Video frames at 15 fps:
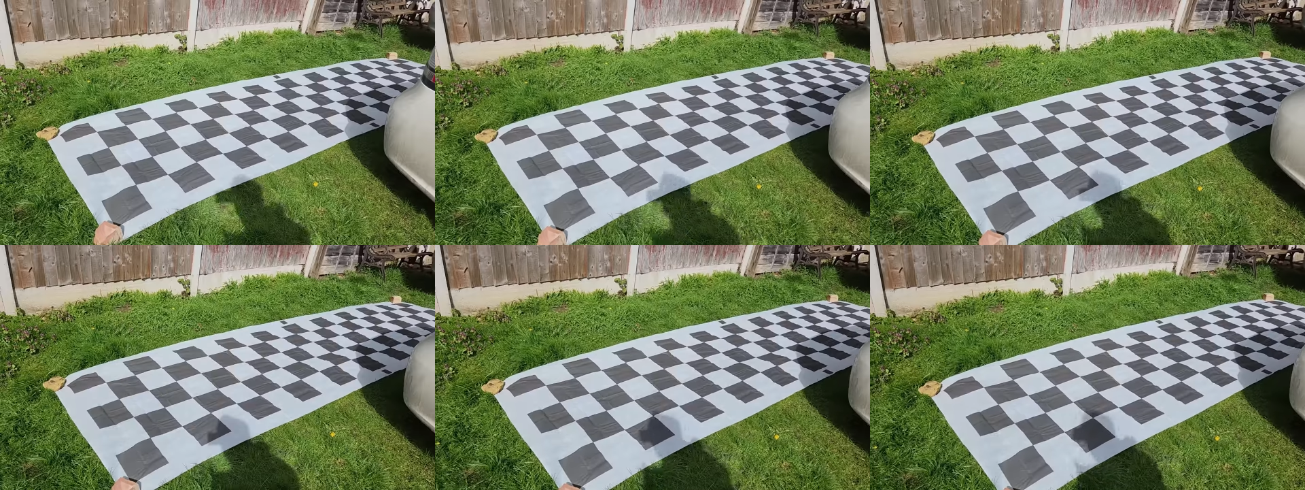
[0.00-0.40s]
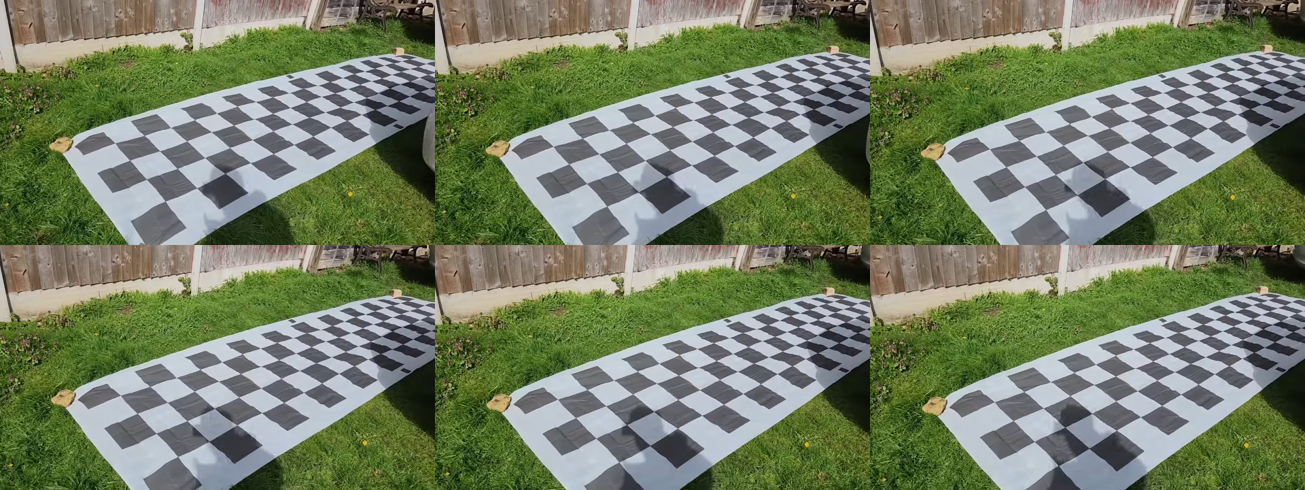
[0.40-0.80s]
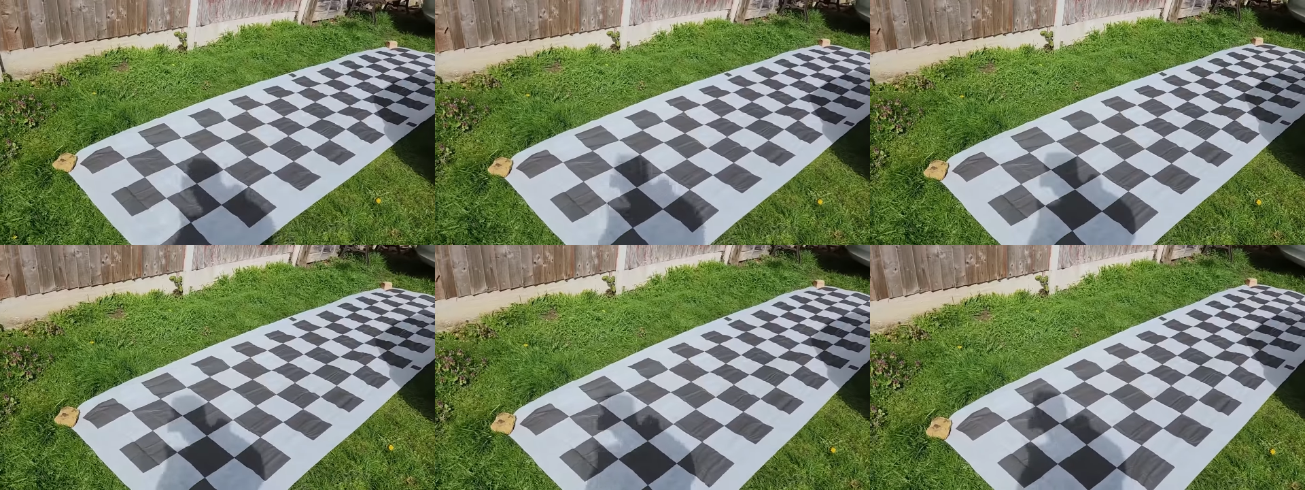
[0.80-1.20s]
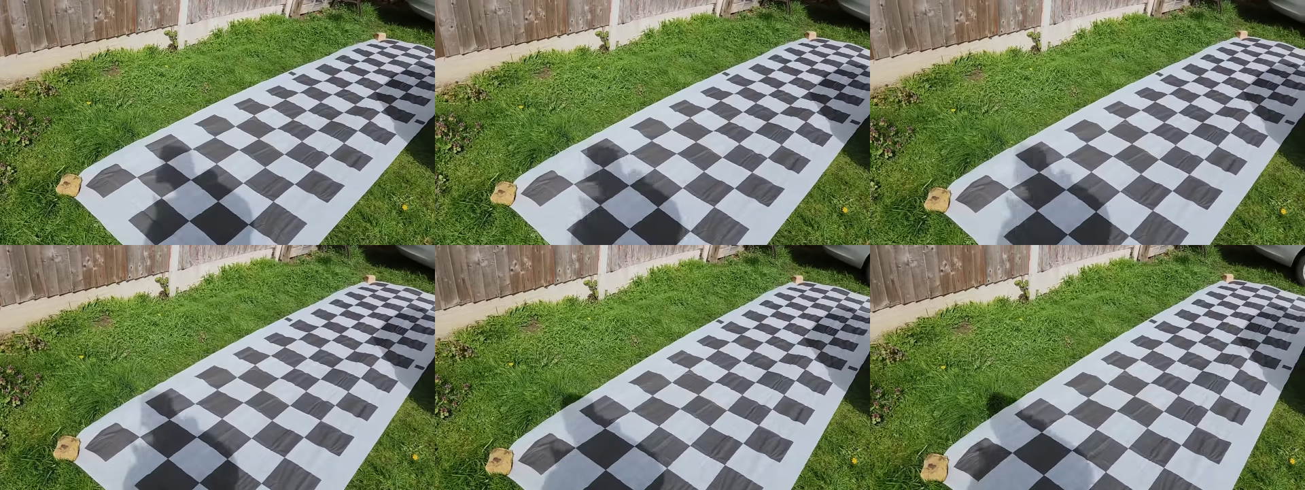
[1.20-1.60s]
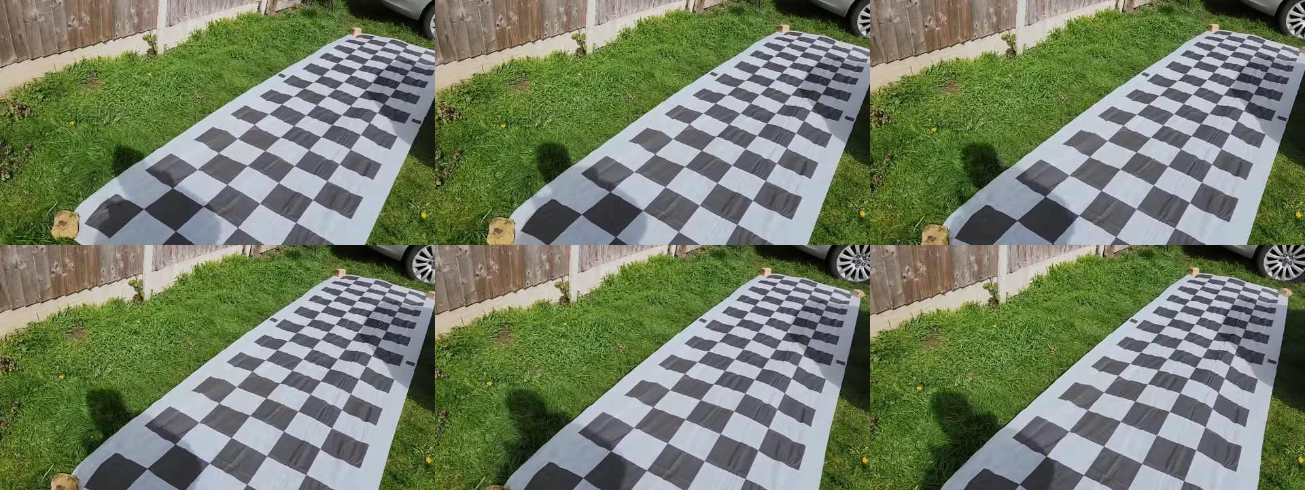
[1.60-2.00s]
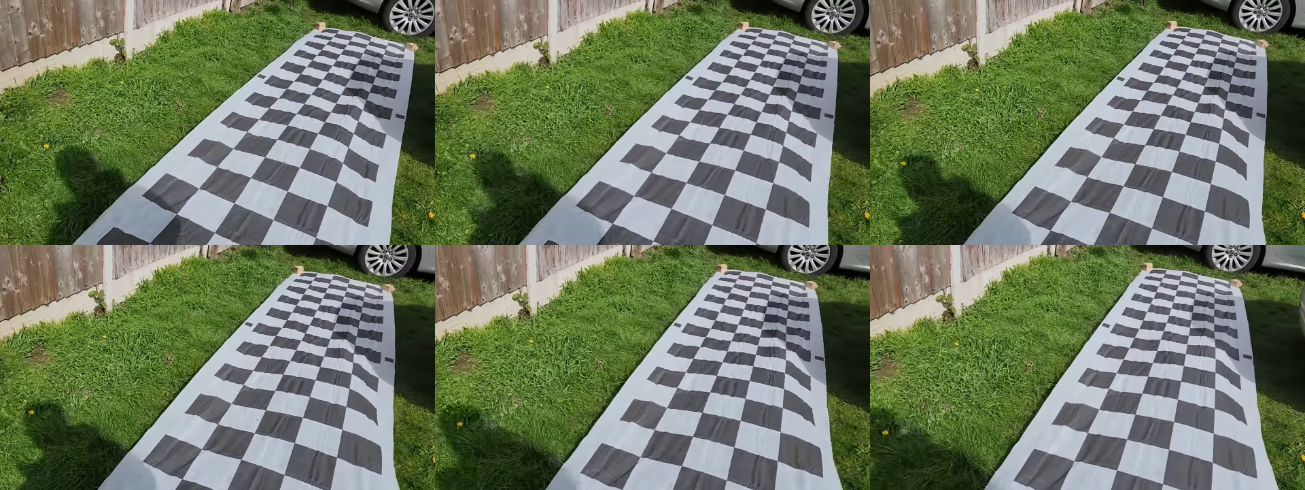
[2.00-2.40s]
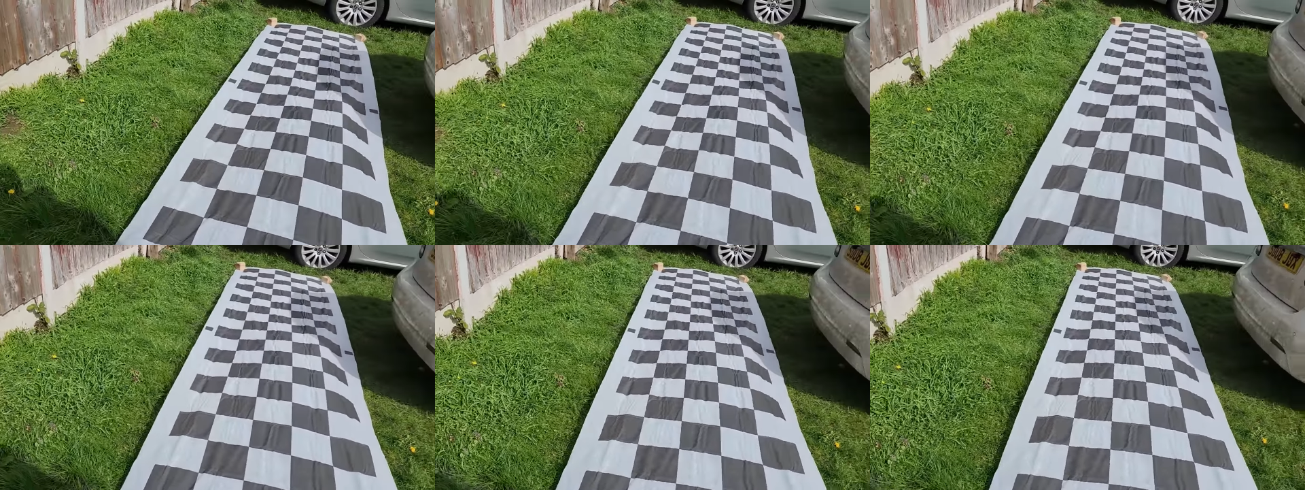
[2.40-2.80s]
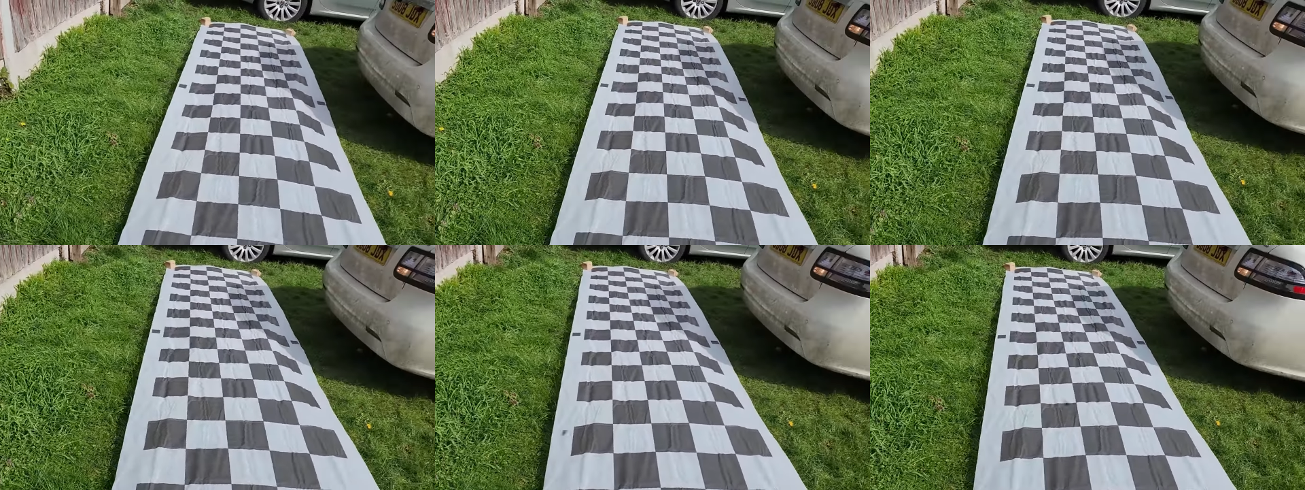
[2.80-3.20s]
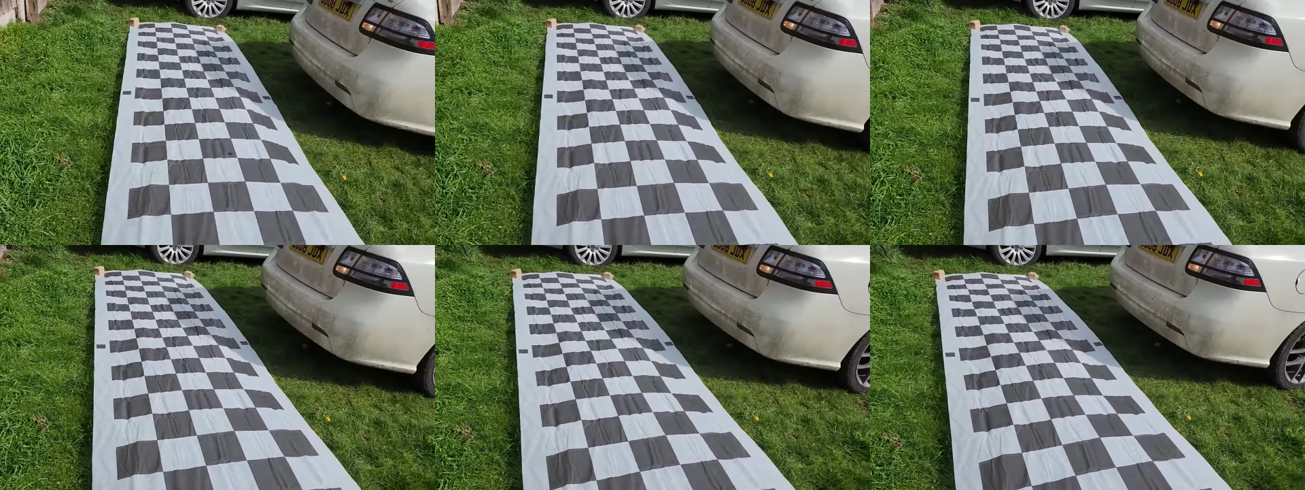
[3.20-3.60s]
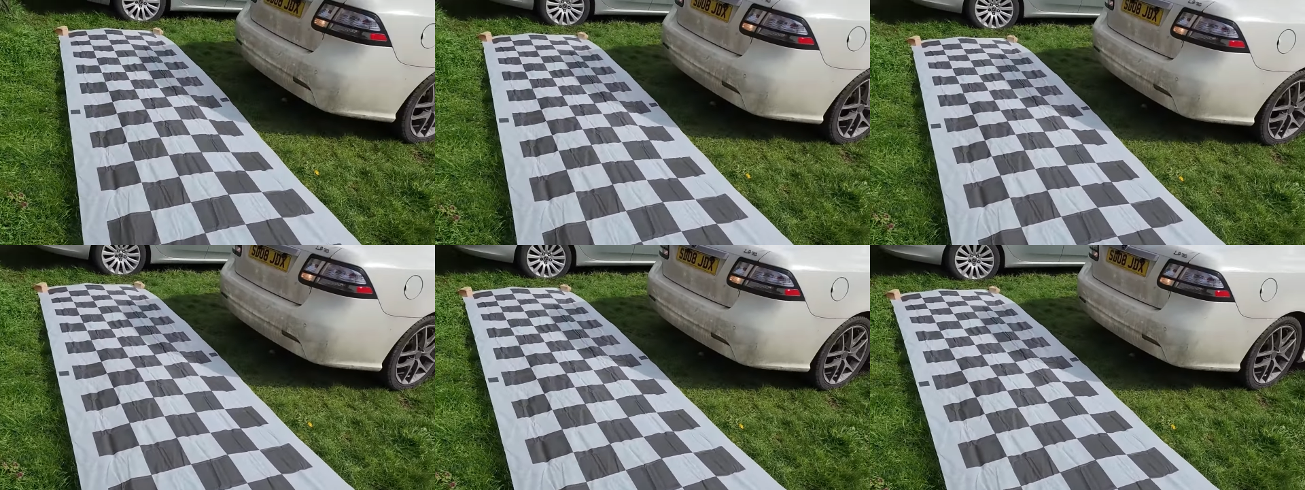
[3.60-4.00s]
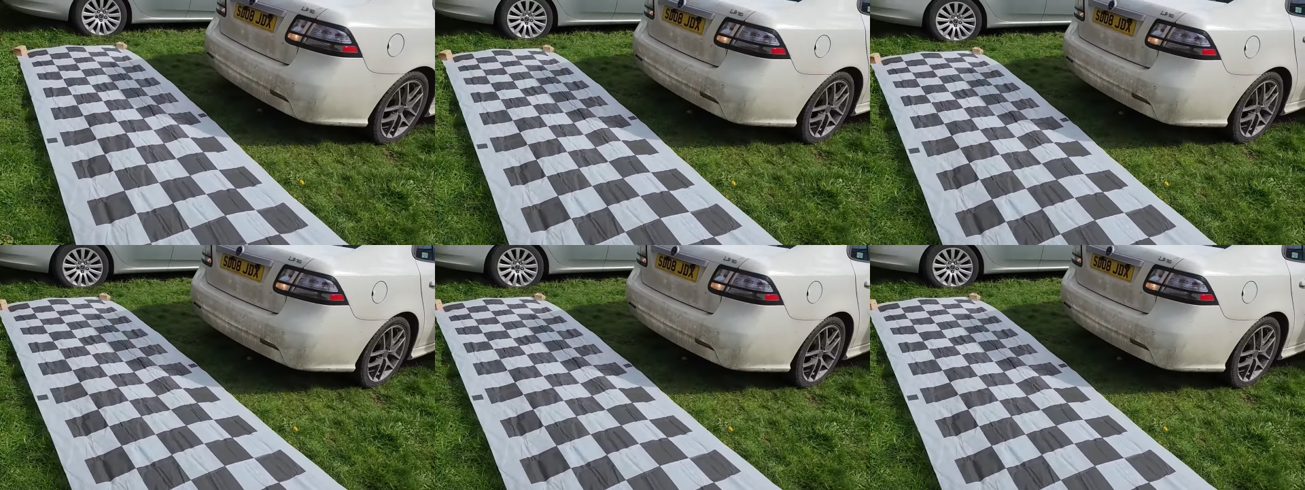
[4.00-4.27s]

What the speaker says: [unreadable: no face in view]